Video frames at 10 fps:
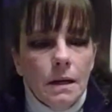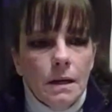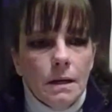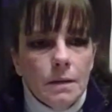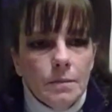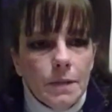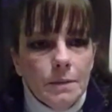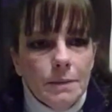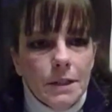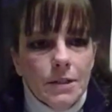
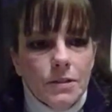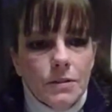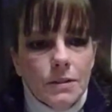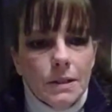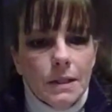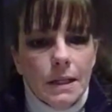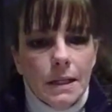and make sure that